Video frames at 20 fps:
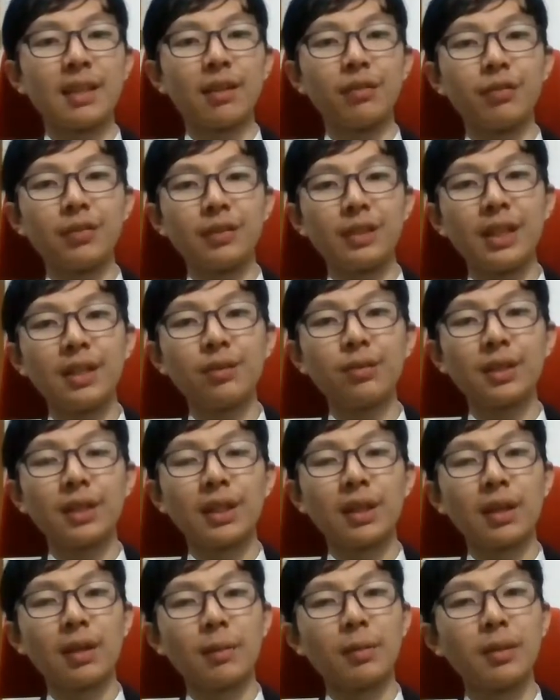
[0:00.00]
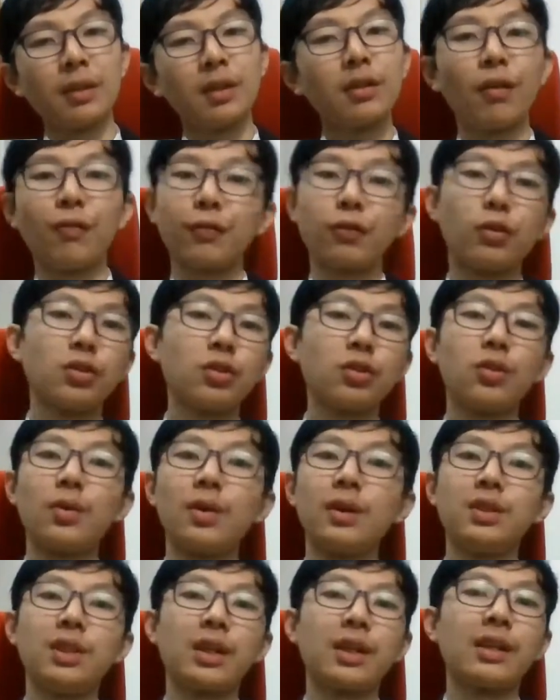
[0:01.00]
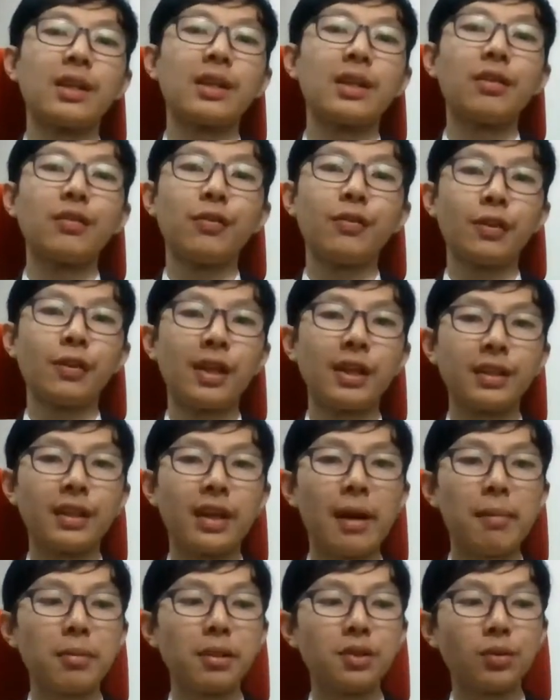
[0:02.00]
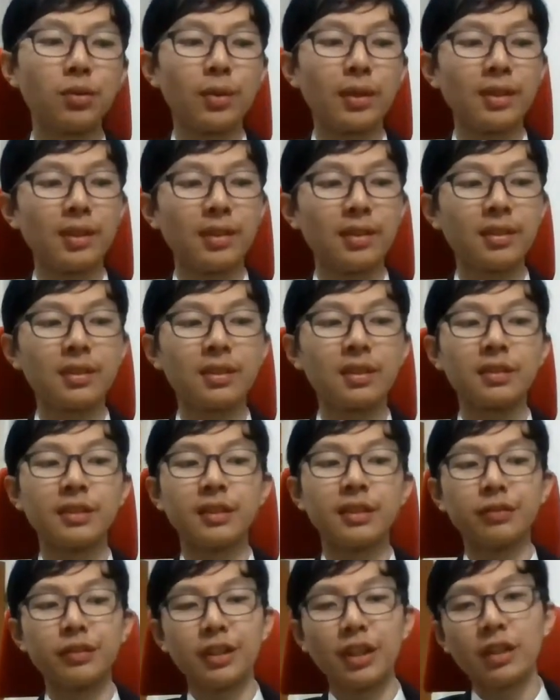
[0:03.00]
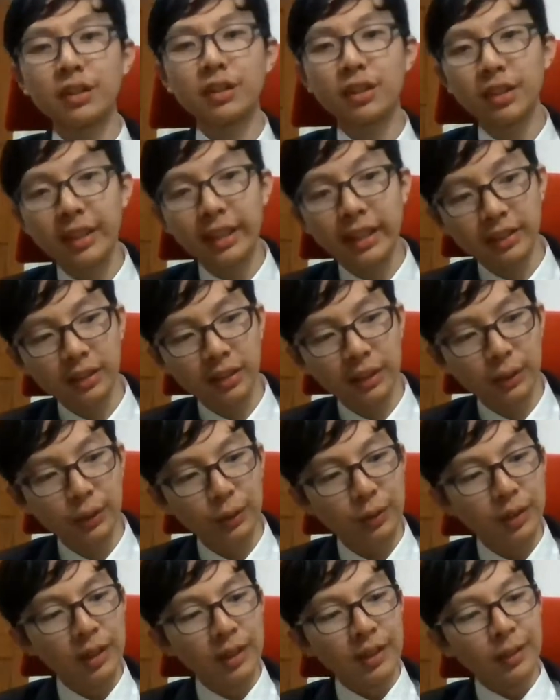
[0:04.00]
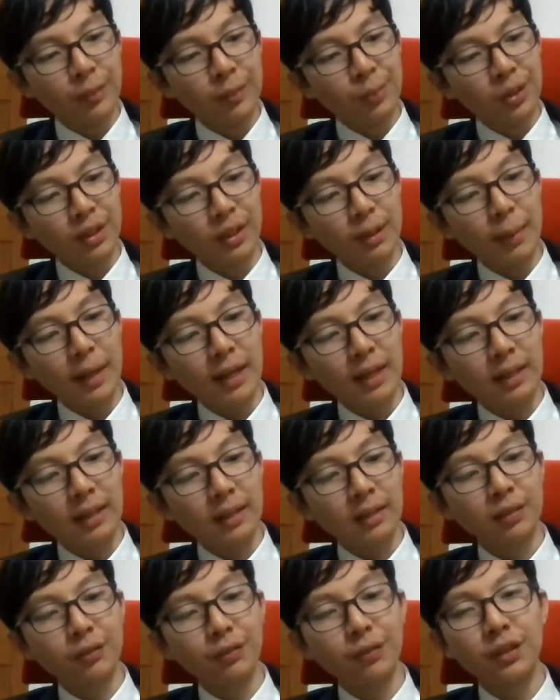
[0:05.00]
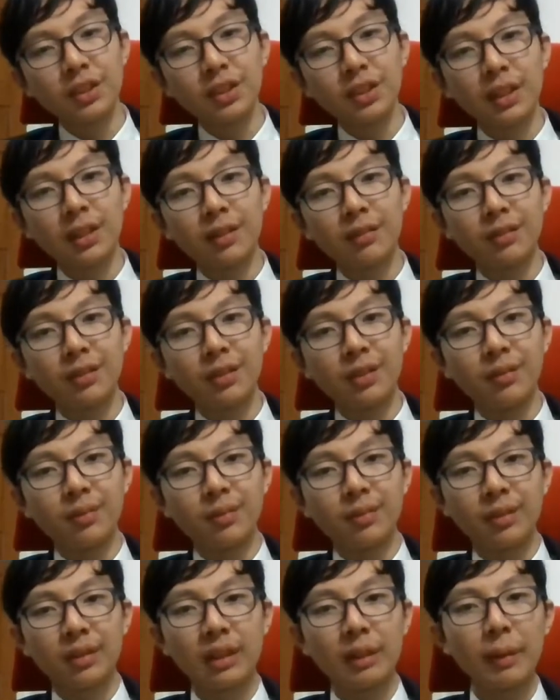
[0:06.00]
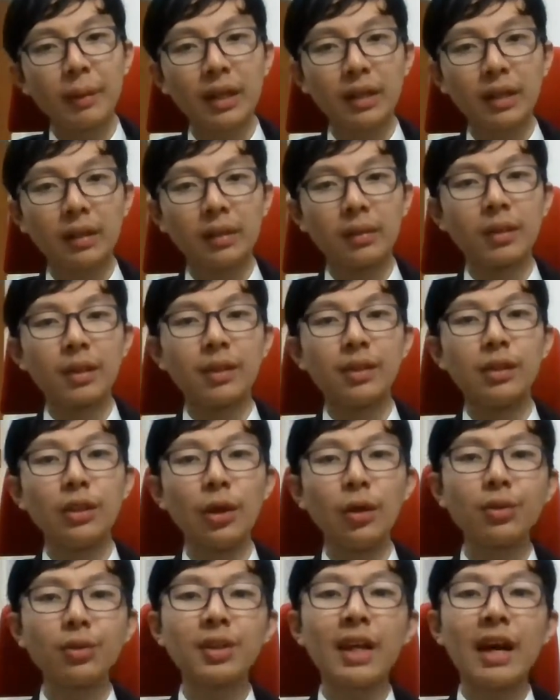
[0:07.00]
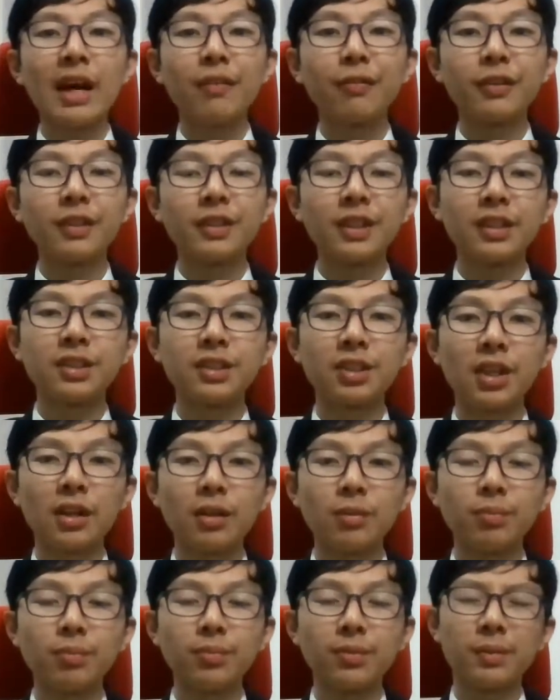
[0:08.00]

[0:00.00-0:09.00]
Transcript: out of 10. Would I recommend it? Of course, go and check it out if you like dramas. Do I think this is the Oscar? Yes, I do. Rebecca, the first half. Rebecca, the only Alfred Hitchcock.